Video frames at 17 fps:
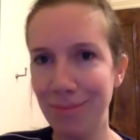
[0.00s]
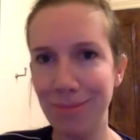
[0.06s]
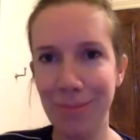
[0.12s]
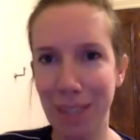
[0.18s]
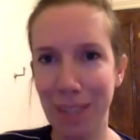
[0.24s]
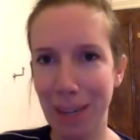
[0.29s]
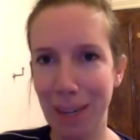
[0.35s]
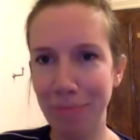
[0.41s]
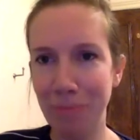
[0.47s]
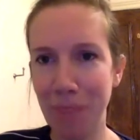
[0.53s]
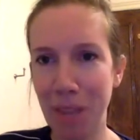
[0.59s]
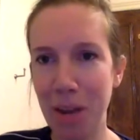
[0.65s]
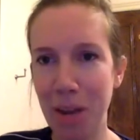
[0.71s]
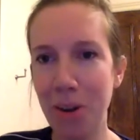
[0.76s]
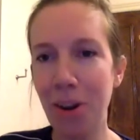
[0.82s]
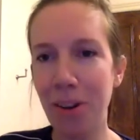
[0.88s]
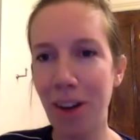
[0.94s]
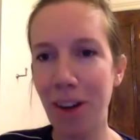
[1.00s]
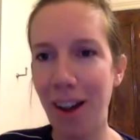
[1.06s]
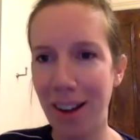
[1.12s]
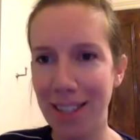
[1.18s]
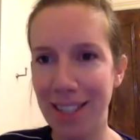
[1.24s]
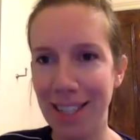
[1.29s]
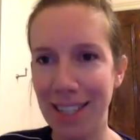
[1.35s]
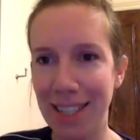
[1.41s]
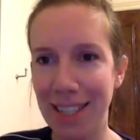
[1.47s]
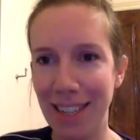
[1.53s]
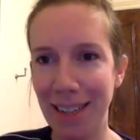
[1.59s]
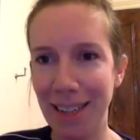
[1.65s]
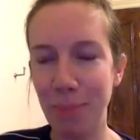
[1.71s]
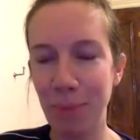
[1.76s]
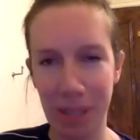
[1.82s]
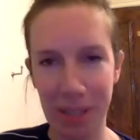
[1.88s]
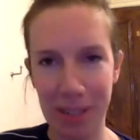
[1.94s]
You know, not hard
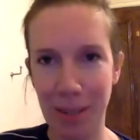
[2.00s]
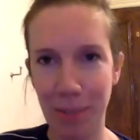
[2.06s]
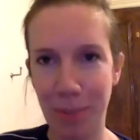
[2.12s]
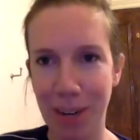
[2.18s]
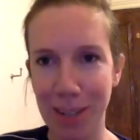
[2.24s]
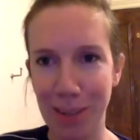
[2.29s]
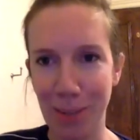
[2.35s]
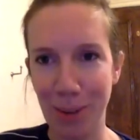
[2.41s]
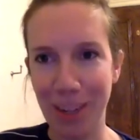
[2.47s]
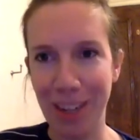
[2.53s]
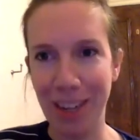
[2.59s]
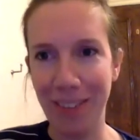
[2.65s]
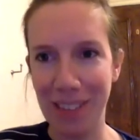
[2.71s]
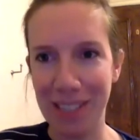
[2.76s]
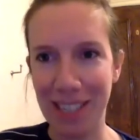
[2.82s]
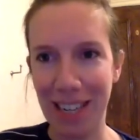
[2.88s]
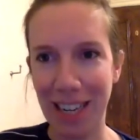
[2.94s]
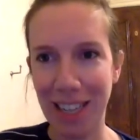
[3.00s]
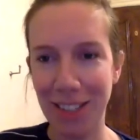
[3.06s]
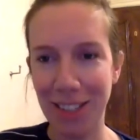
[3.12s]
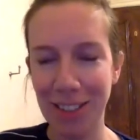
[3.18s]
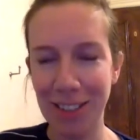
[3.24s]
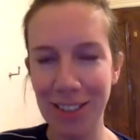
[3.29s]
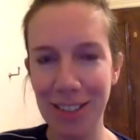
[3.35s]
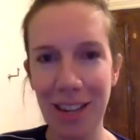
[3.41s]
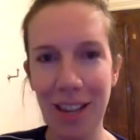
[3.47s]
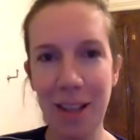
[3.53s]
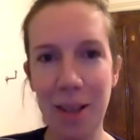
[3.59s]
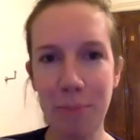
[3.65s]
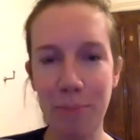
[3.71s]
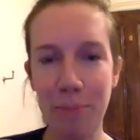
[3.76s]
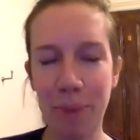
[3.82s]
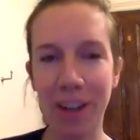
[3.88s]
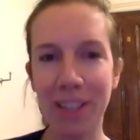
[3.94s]
hitting Pulitzer Prize winning investigations,
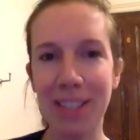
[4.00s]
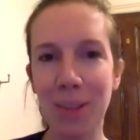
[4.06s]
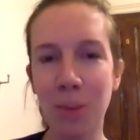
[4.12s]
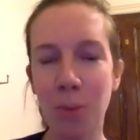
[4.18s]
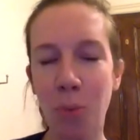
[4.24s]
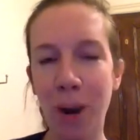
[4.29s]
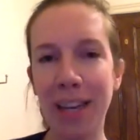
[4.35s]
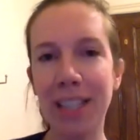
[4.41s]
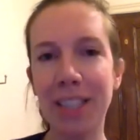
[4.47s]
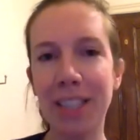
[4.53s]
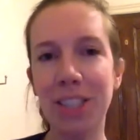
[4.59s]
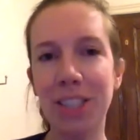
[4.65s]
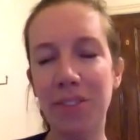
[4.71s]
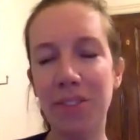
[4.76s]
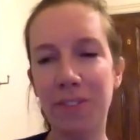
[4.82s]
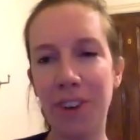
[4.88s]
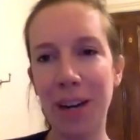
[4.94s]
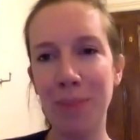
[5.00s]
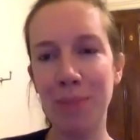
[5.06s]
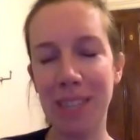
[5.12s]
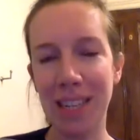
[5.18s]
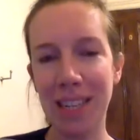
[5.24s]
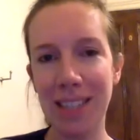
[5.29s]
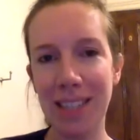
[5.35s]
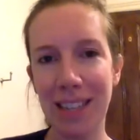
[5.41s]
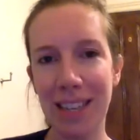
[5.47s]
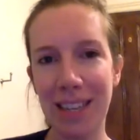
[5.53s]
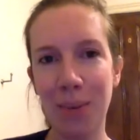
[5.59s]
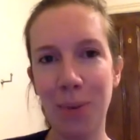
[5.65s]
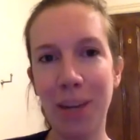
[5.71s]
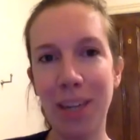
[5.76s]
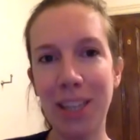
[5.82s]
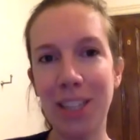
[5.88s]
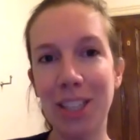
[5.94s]
but the way that she framed it and the
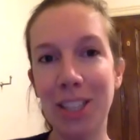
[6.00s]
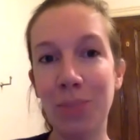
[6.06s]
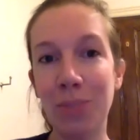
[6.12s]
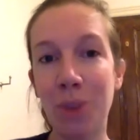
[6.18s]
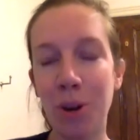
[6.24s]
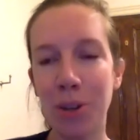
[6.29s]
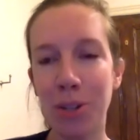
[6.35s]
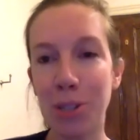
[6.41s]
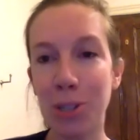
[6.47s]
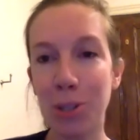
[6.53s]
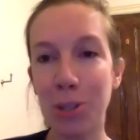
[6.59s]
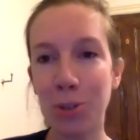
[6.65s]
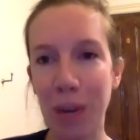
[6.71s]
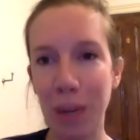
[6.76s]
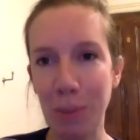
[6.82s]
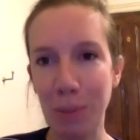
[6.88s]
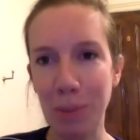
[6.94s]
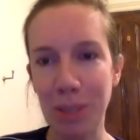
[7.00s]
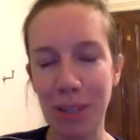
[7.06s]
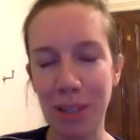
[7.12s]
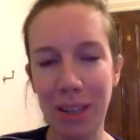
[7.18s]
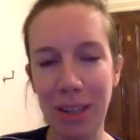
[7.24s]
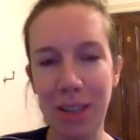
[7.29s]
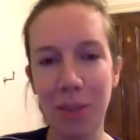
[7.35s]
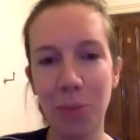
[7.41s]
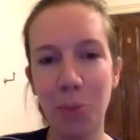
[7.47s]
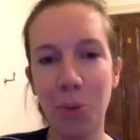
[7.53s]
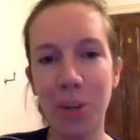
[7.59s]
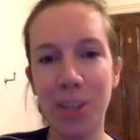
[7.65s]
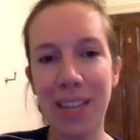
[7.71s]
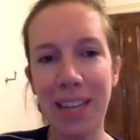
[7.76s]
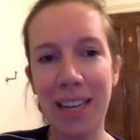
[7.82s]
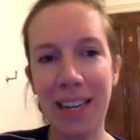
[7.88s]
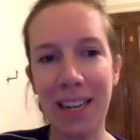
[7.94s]
way that she wrote her script was
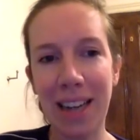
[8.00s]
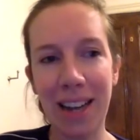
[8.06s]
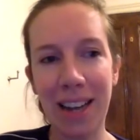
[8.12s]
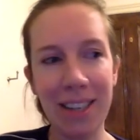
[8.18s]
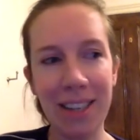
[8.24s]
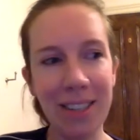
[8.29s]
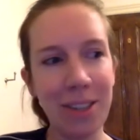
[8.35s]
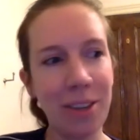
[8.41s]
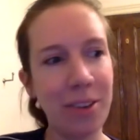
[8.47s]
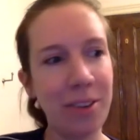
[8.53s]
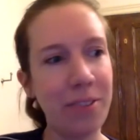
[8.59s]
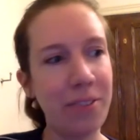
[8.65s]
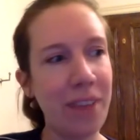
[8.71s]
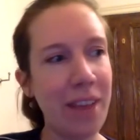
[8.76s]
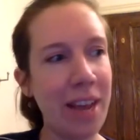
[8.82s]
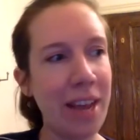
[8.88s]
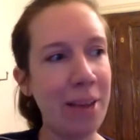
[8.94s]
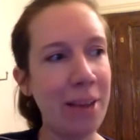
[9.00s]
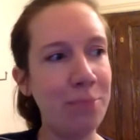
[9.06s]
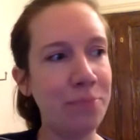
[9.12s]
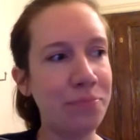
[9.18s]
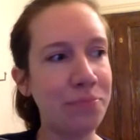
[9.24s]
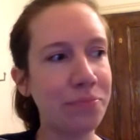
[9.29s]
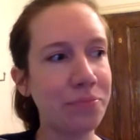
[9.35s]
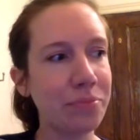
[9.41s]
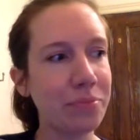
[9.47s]
in a kind of um,